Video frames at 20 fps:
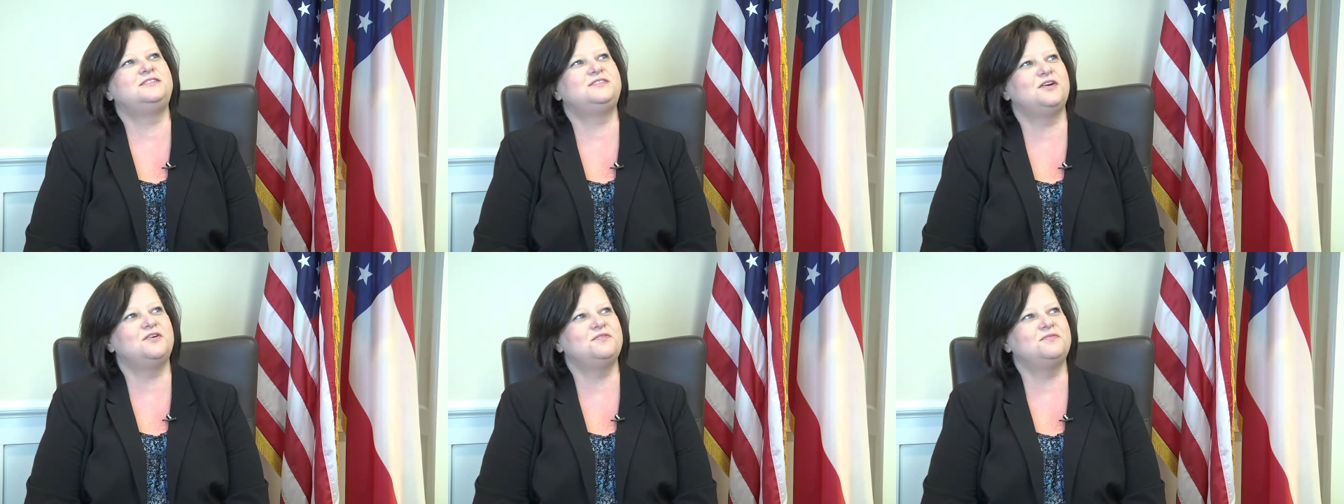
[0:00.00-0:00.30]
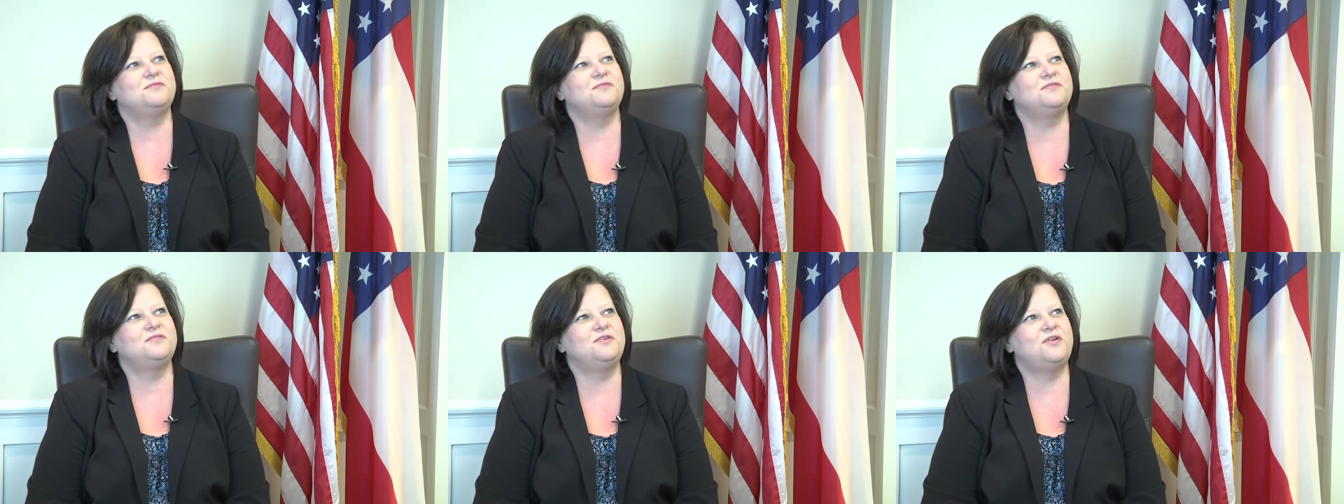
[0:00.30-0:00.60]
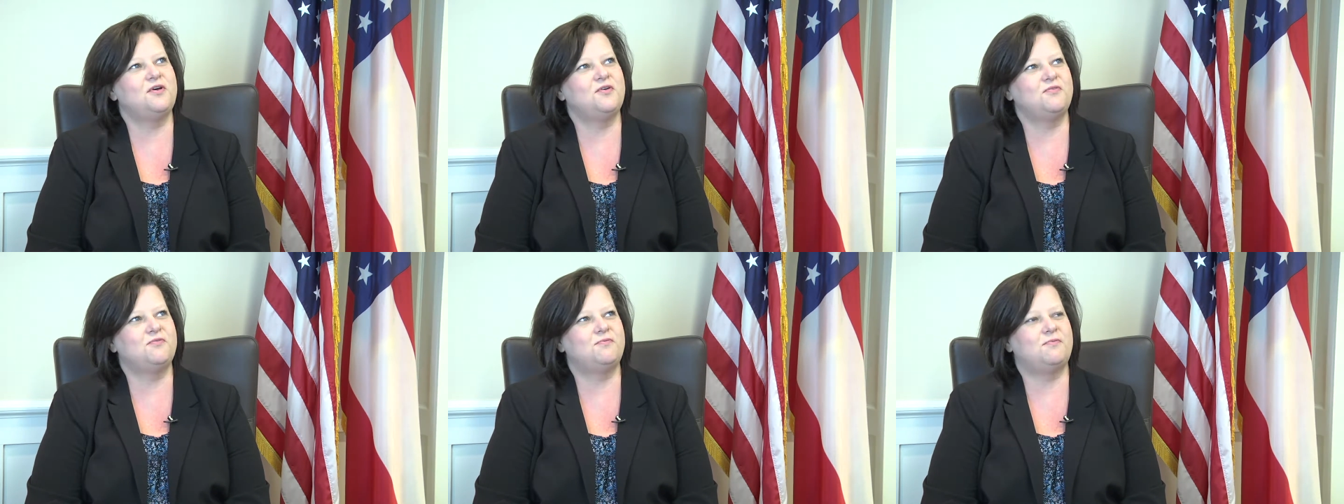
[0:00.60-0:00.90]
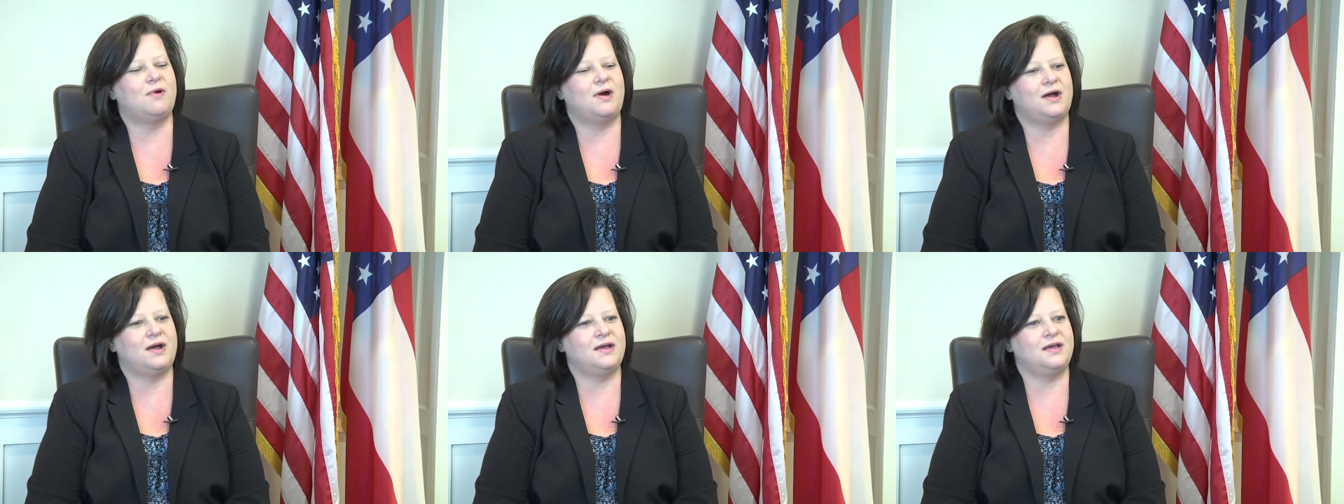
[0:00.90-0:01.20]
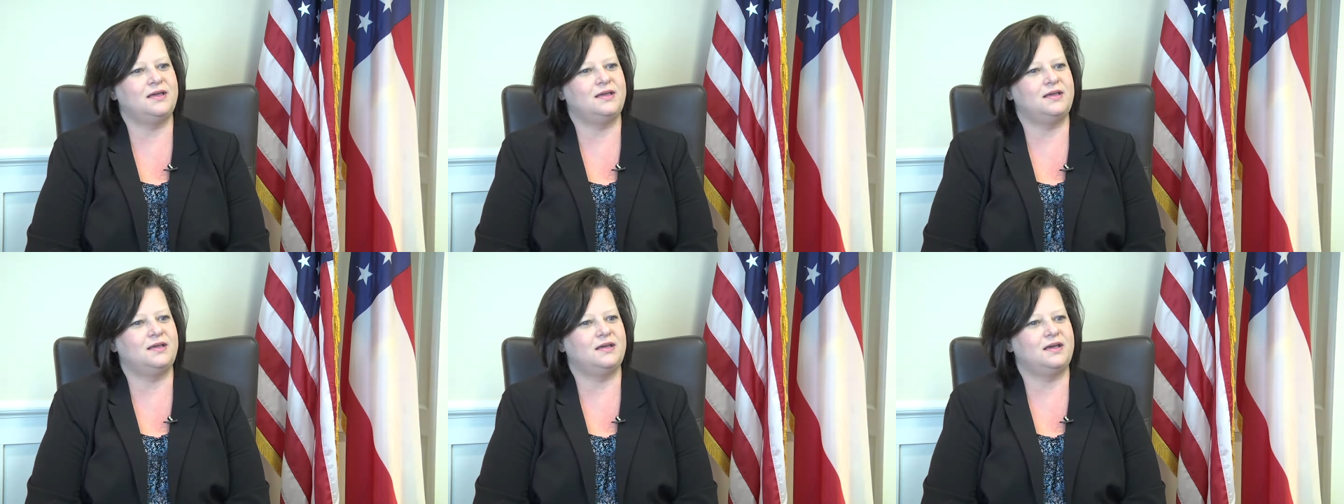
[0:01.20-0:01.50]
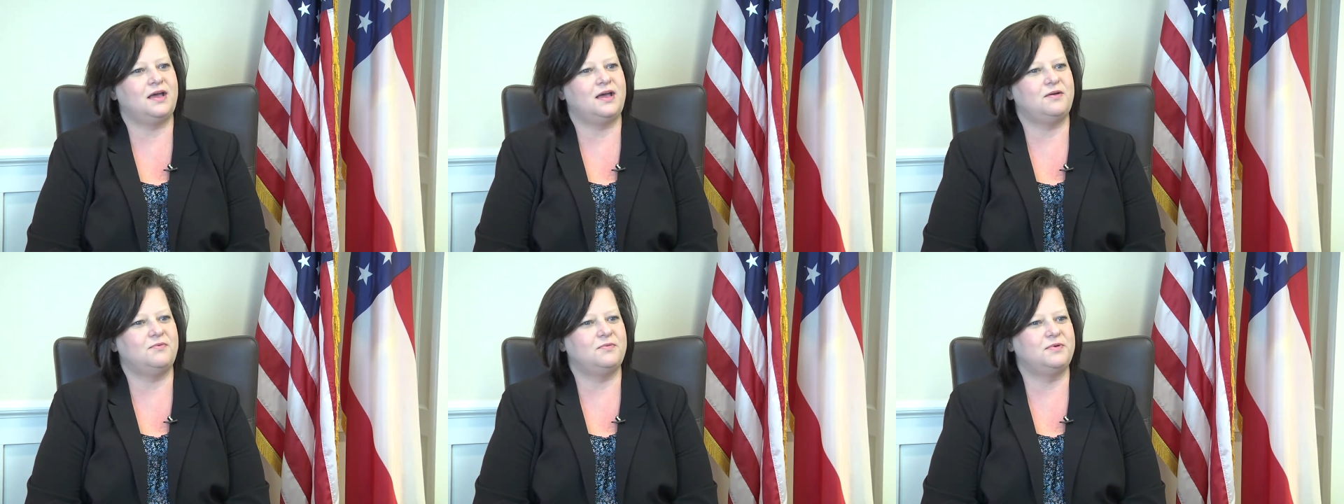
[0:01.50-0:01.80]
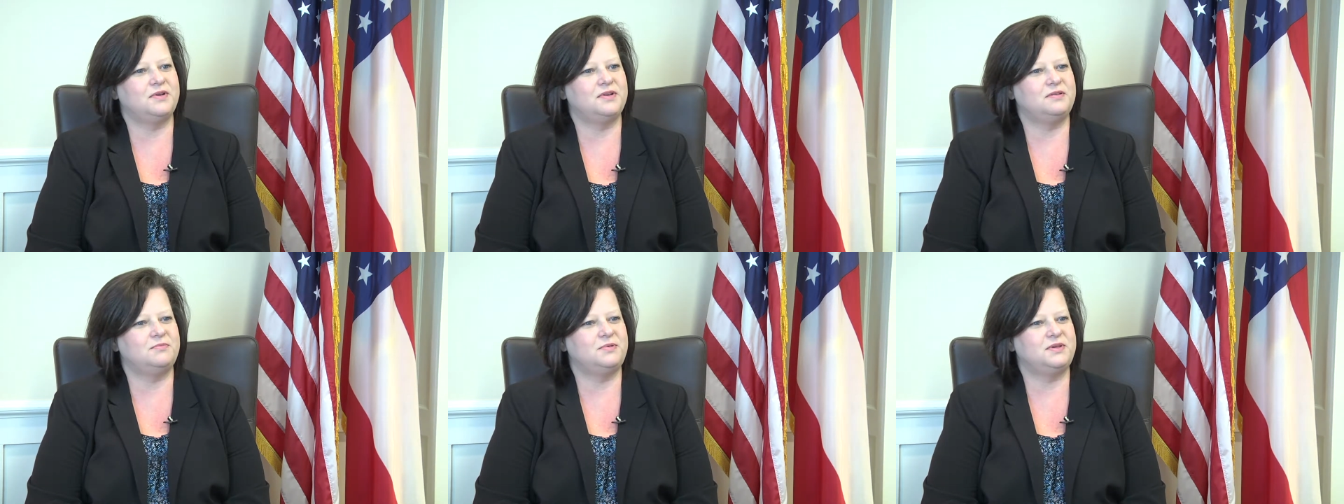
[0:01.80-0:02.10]
don't know why I
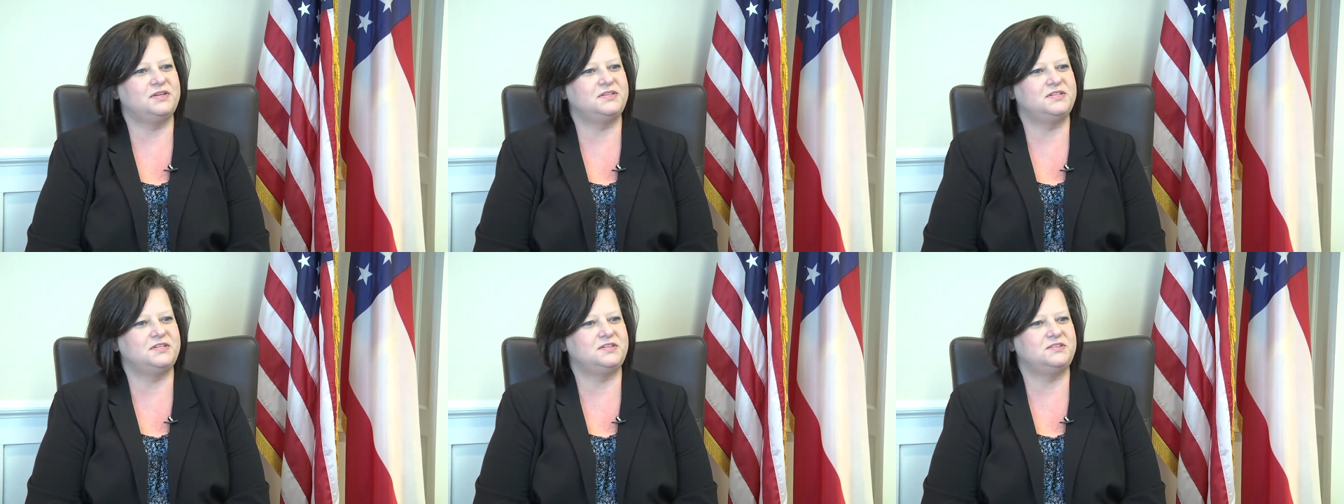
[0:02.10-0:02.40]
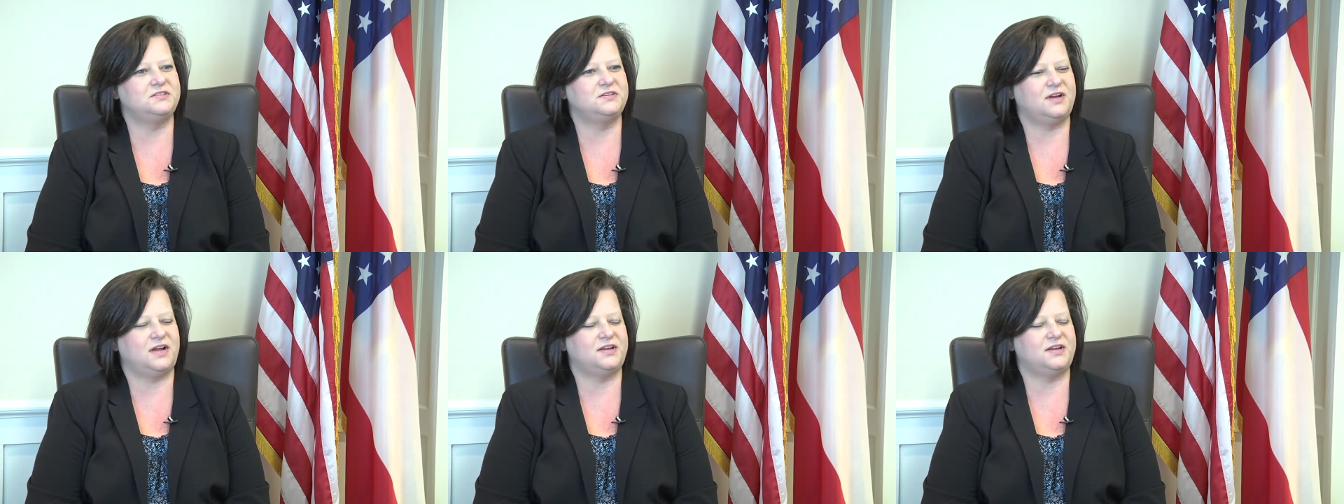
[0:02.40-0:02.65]
wanted to be a teacher.